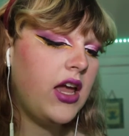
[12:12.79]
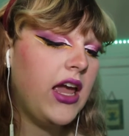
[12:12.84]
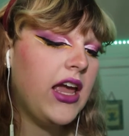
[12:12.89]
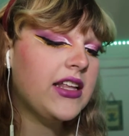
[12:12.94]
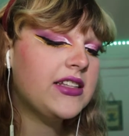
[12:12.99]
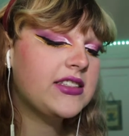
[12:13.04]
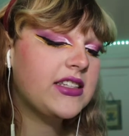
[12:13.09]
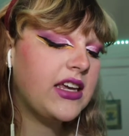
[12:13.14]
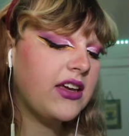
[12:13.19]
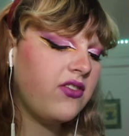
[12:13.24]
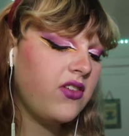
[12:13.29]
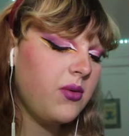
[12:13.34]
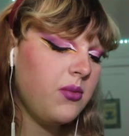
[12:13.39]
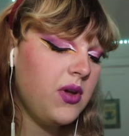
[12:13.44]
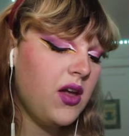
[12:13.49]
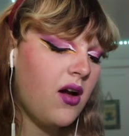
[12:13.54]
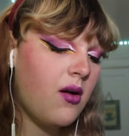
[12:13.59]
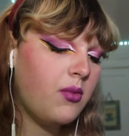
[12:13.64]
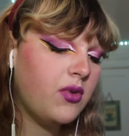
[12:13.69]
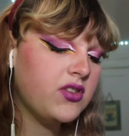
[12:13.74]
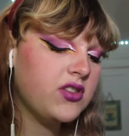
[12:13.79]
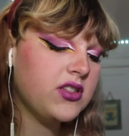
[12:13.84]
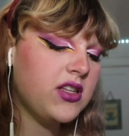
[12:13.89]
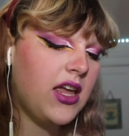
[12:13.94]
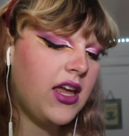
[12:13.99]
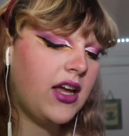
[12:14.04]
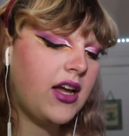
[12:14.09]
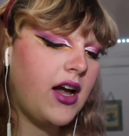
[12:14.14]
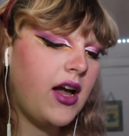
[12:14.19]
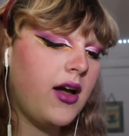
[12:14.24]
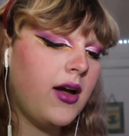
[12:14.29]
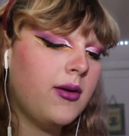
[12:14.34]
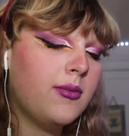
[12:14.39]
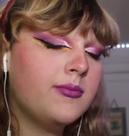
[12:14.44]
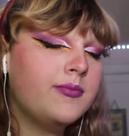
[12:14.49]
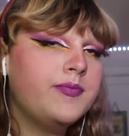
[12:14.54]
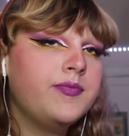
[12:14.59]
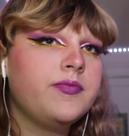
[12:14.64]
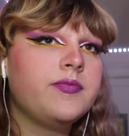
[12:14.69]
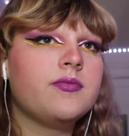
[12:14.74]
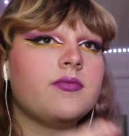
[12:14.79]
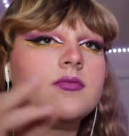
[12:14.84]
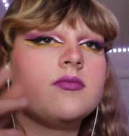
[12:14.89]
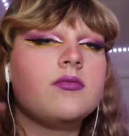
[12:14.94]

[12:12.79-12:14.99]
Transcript: It's giving me almost like um